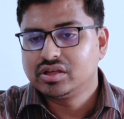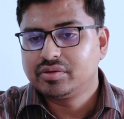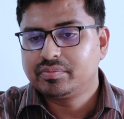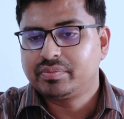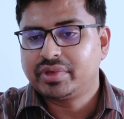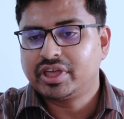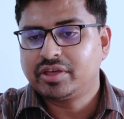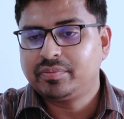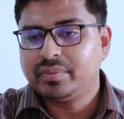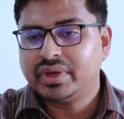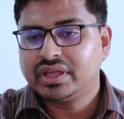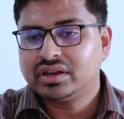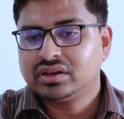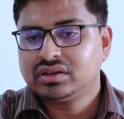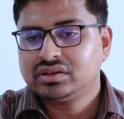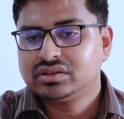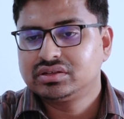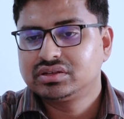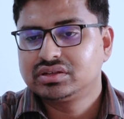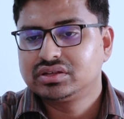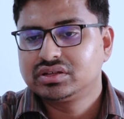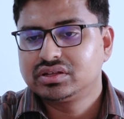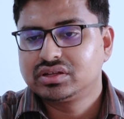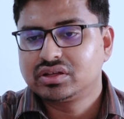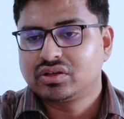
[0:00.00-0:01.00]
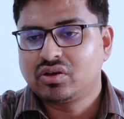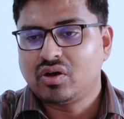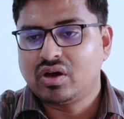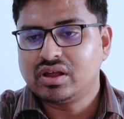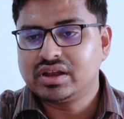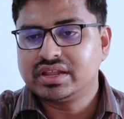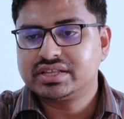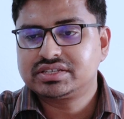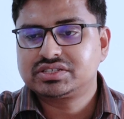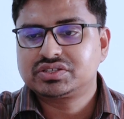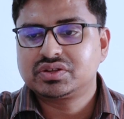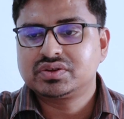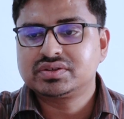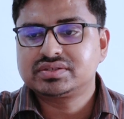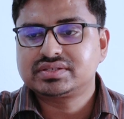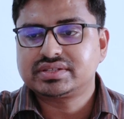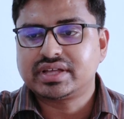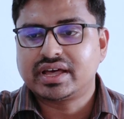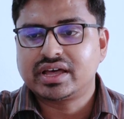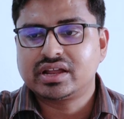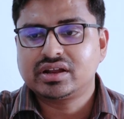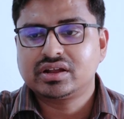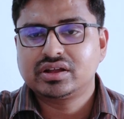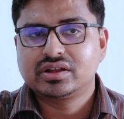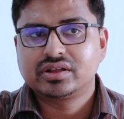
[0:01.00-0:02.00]
Pigment gallstones
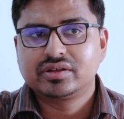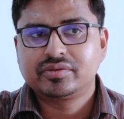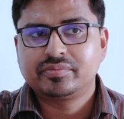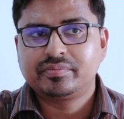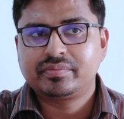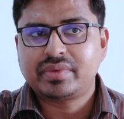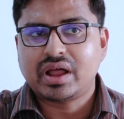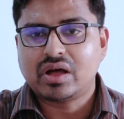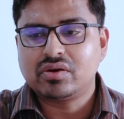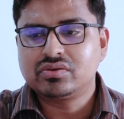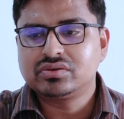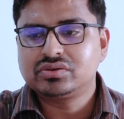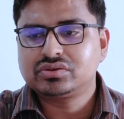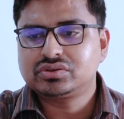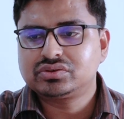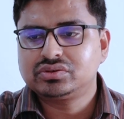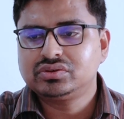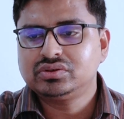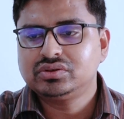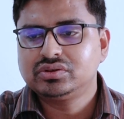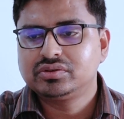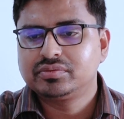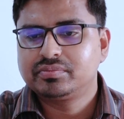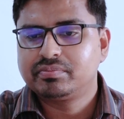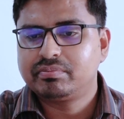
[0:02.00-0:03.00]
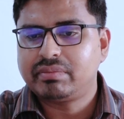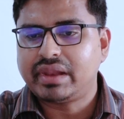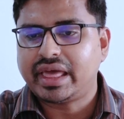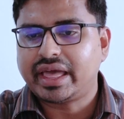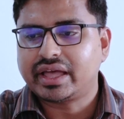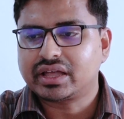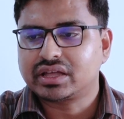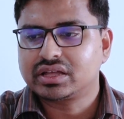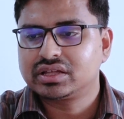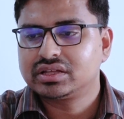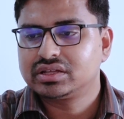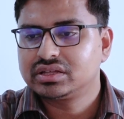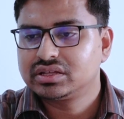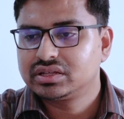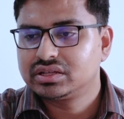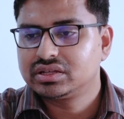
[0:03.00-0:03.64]
are brown to black.